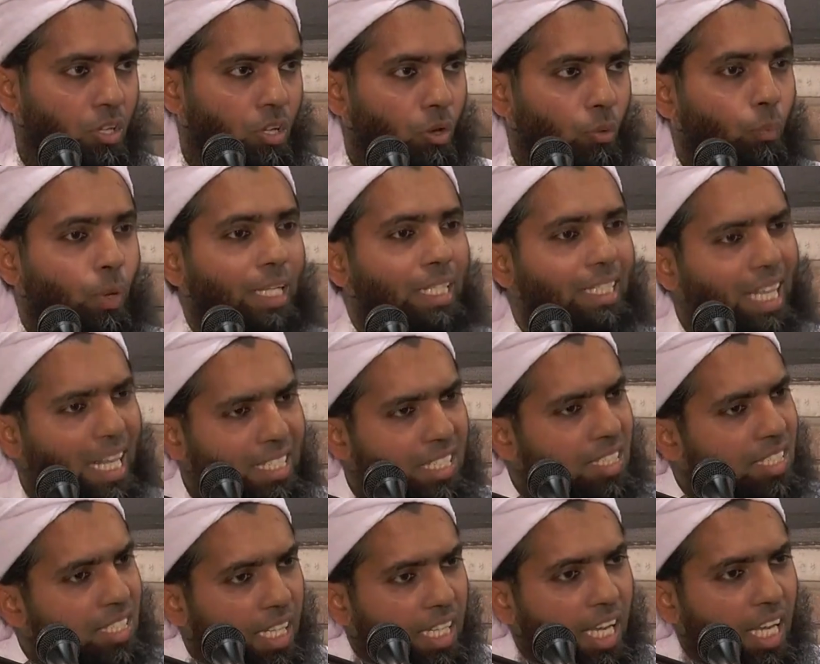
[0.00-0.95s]
When that
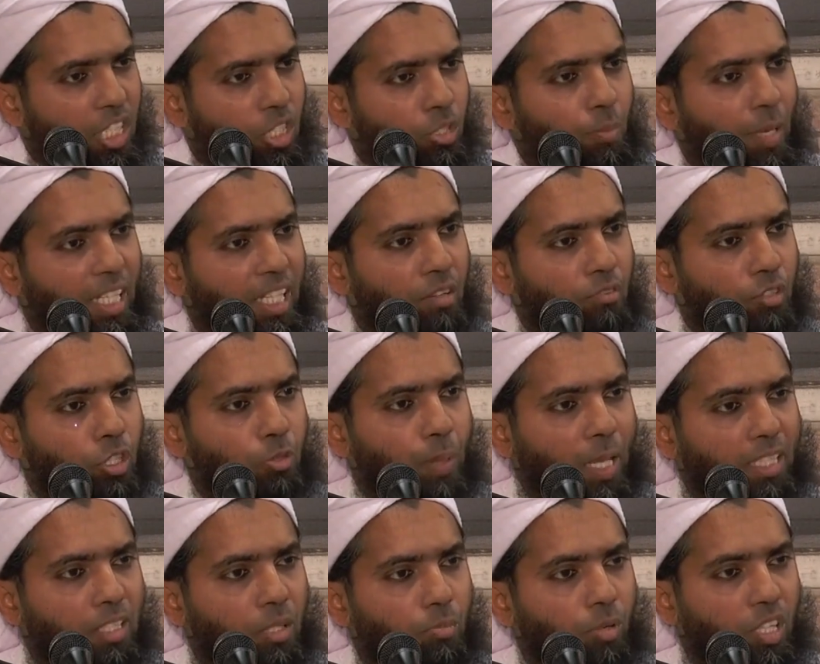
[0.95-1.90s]
is the case, my dear
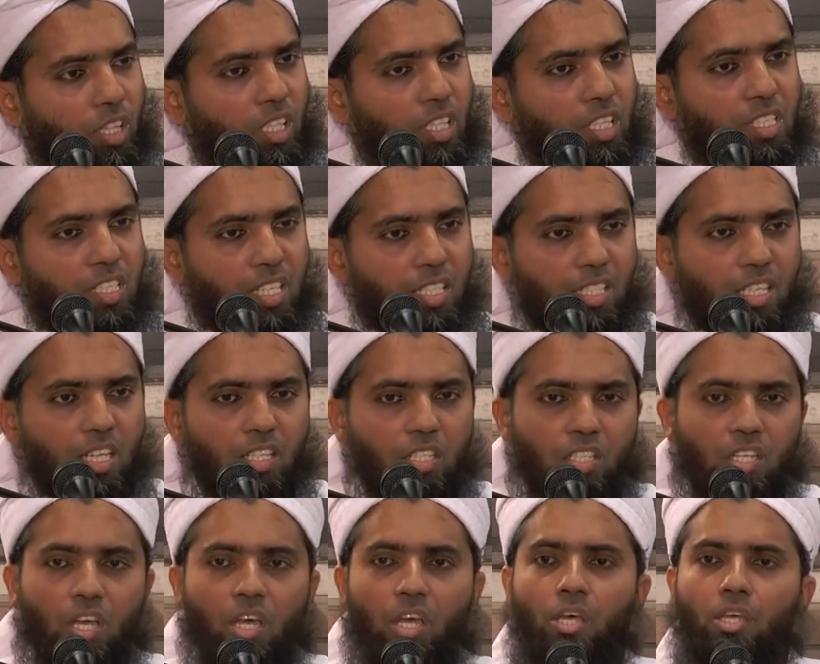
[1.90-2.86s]
respected brothers and
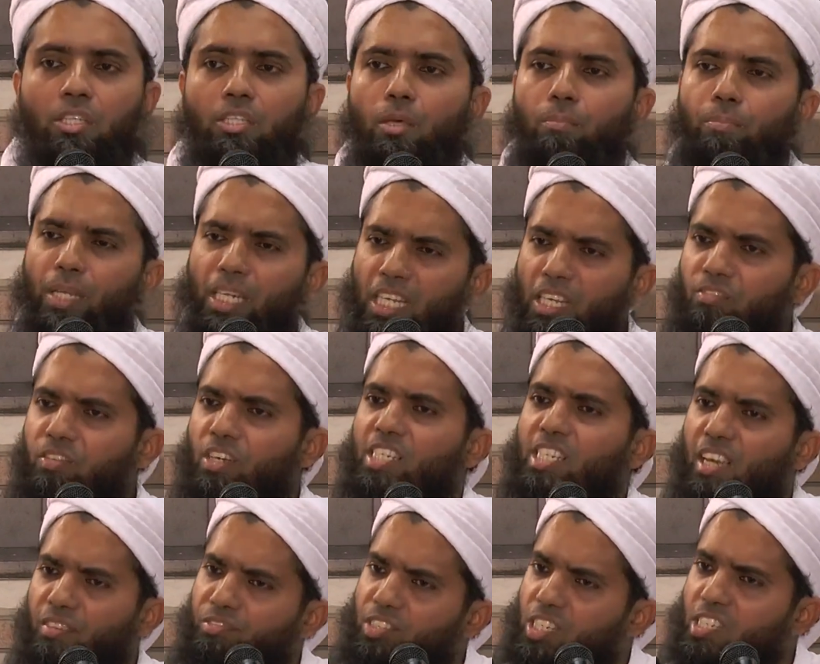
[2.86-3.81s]
sisters, the believers
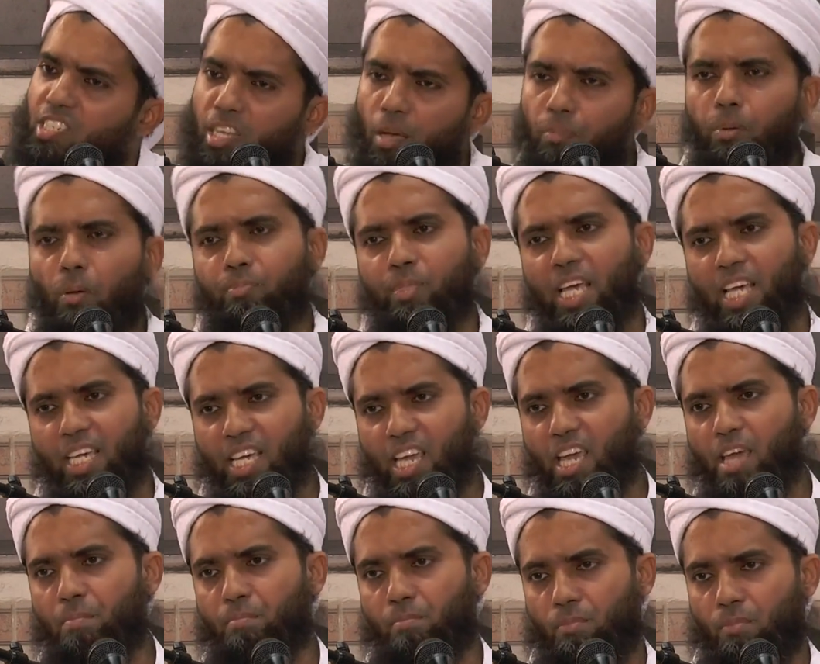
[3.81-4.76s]
have to step up their
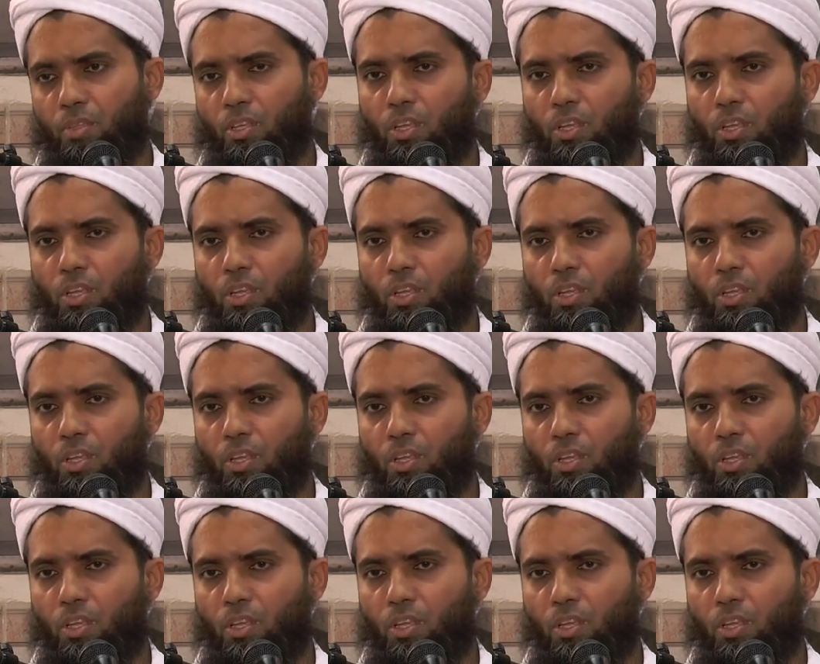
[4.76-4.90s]
game.